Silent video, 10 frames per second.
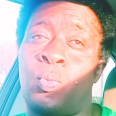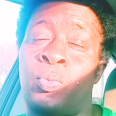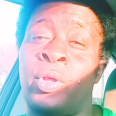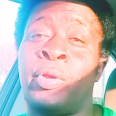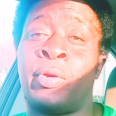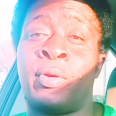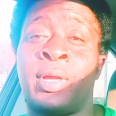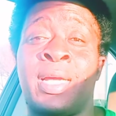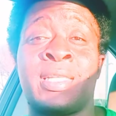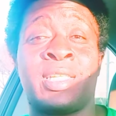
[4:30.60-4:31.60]
the girl
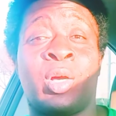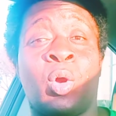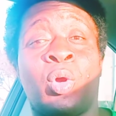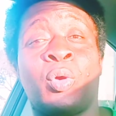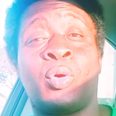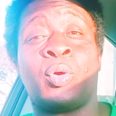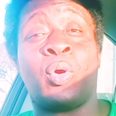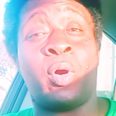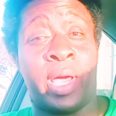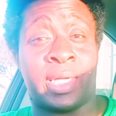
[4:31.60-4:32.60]
got into a
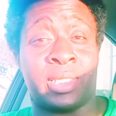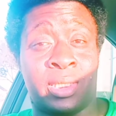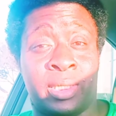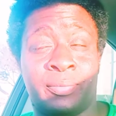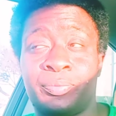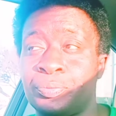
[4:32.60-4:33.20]
car accident.